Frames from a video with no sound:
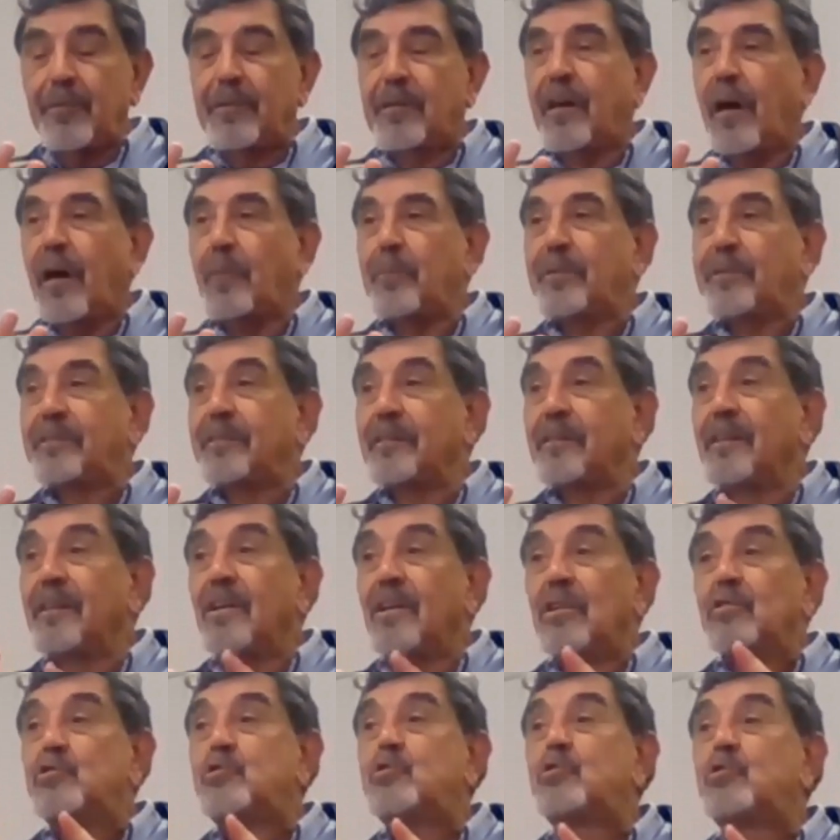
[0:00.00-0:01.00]
capital
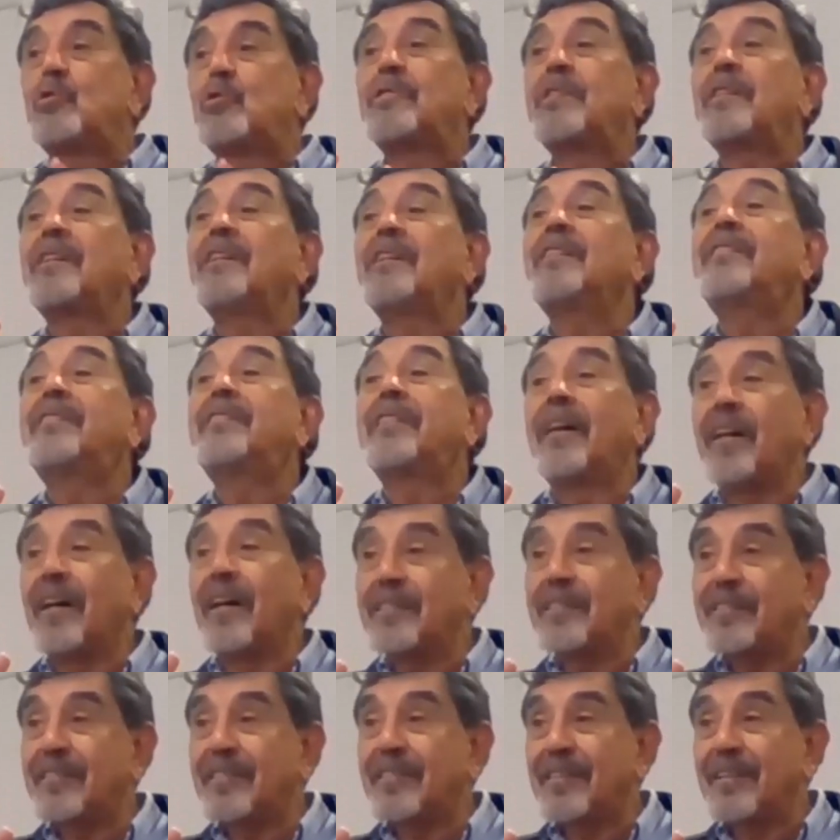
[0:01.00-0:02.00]
should
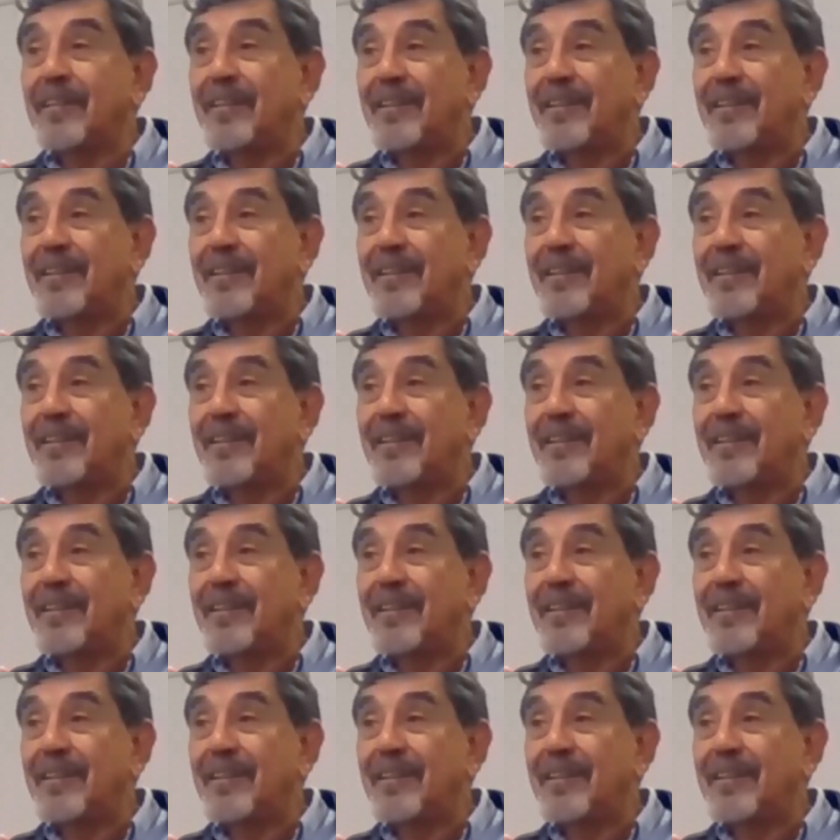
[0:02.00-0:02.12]
interact